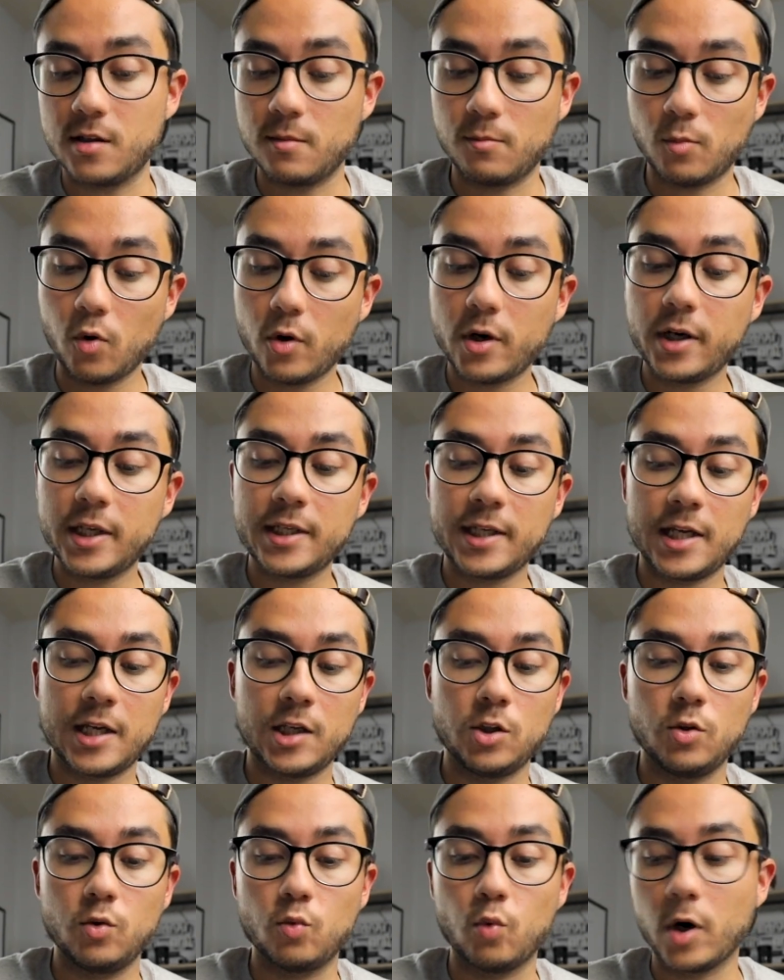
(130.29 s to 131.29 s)
the morning
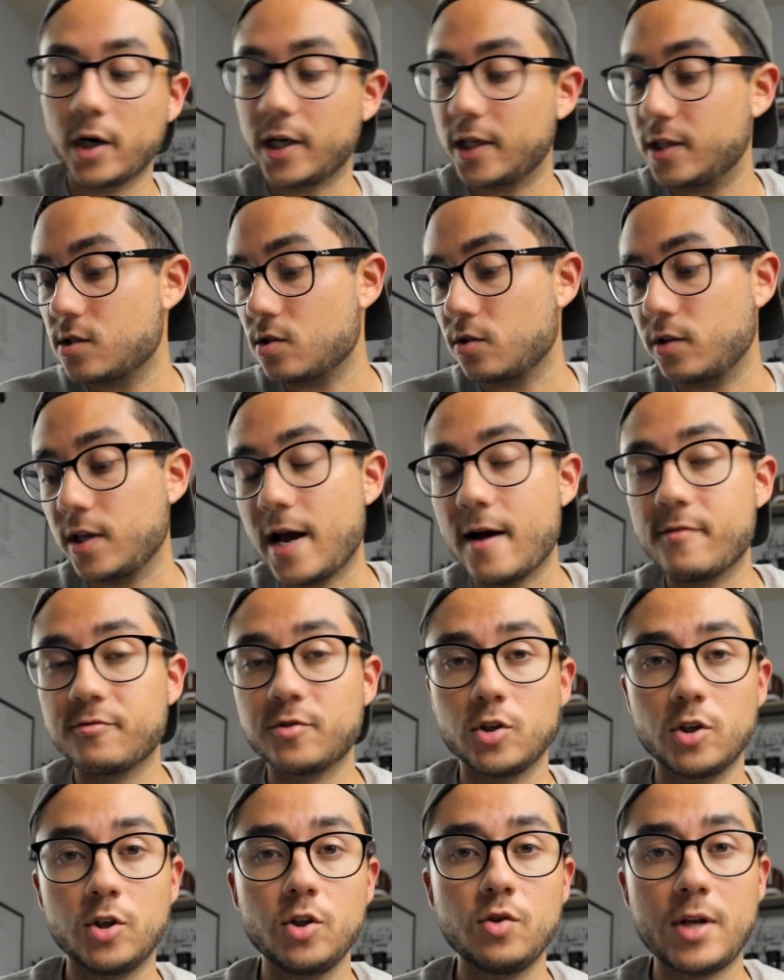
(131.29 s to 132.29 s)
and you work until the
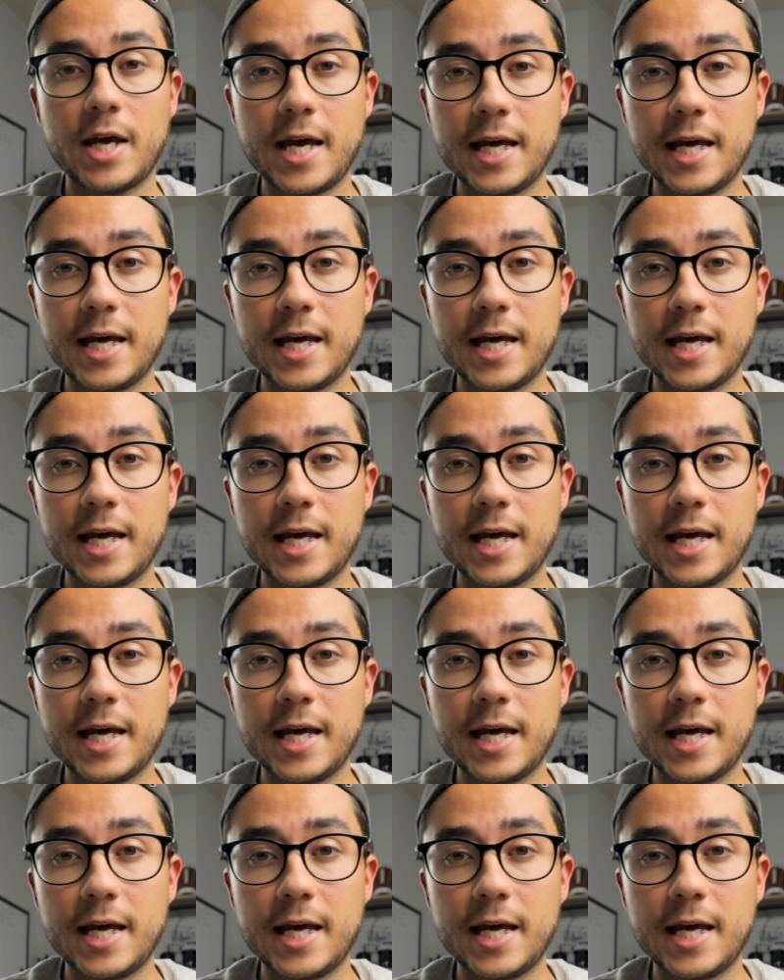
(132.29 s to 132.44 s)
afternoon